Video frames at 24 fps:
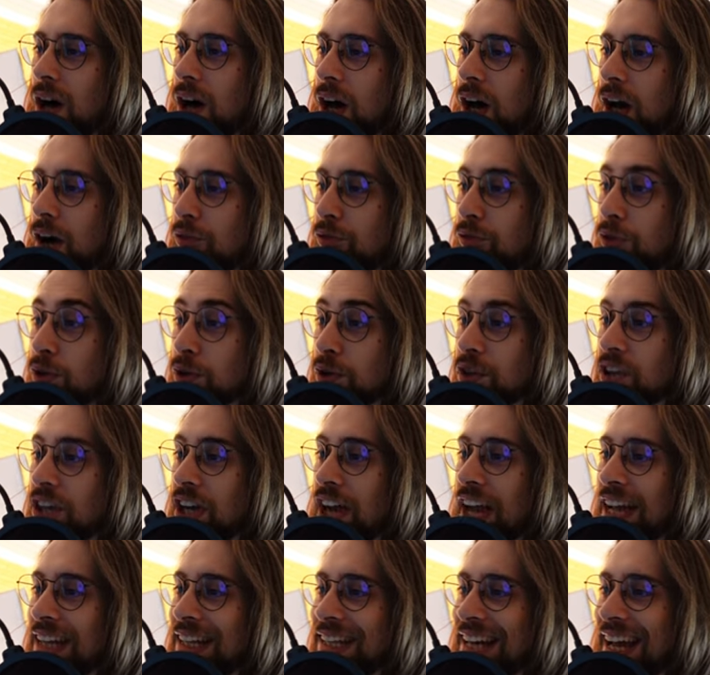
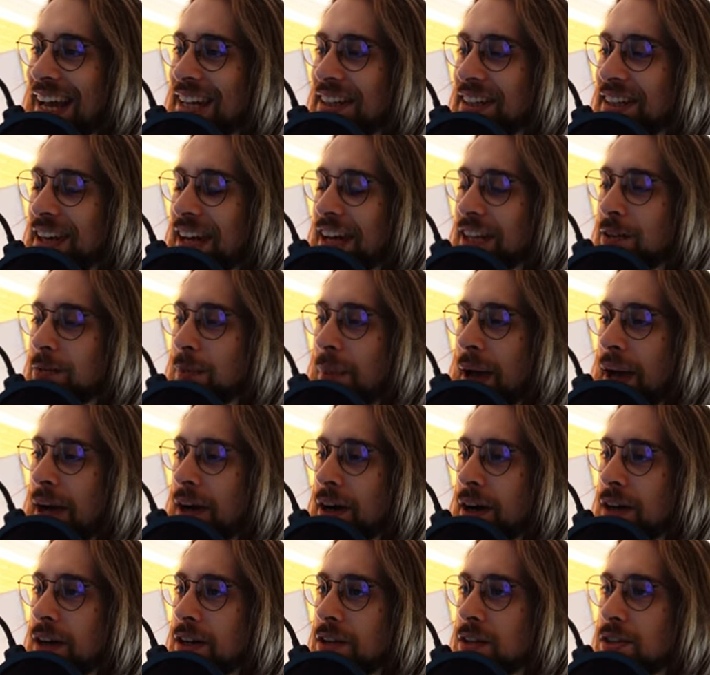4888
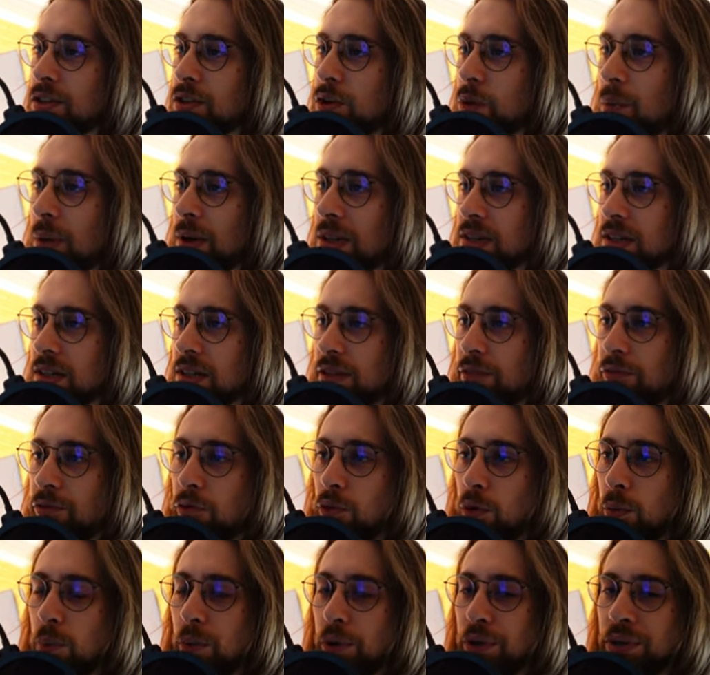MHz, so basically
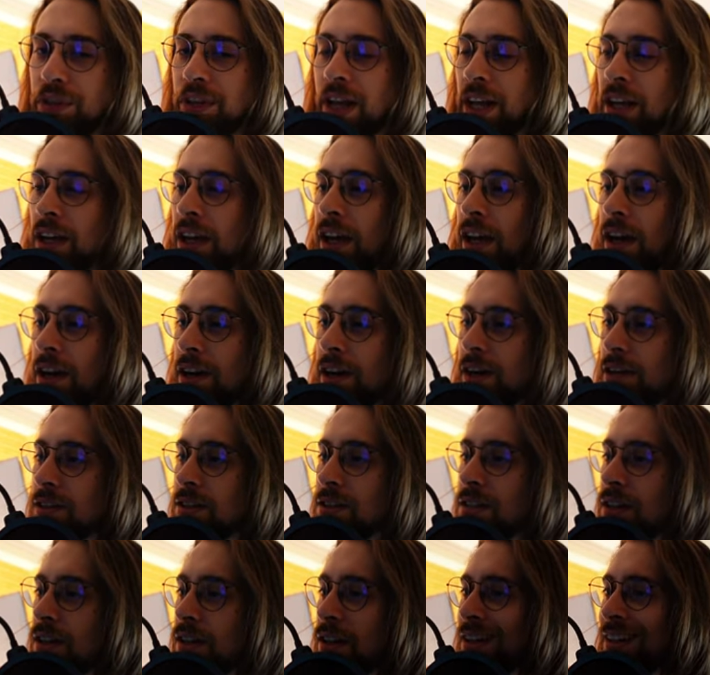4.9
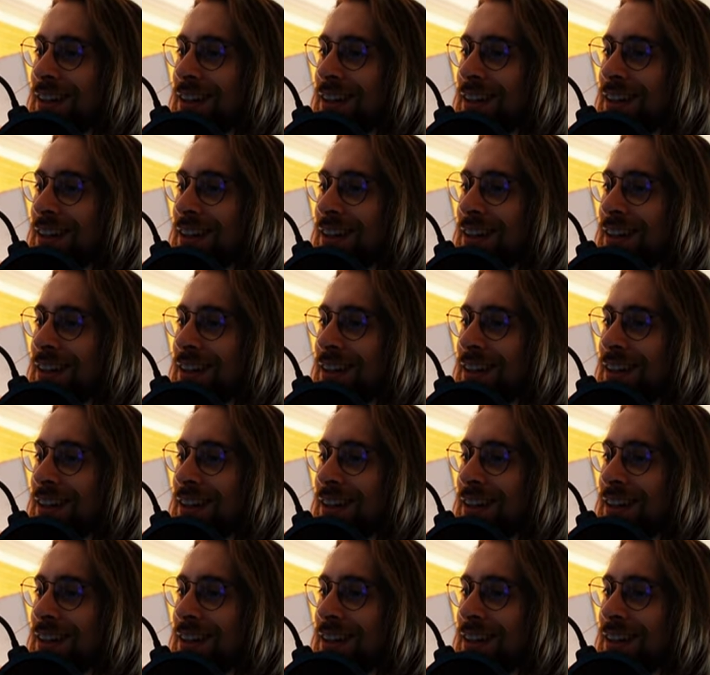GHz,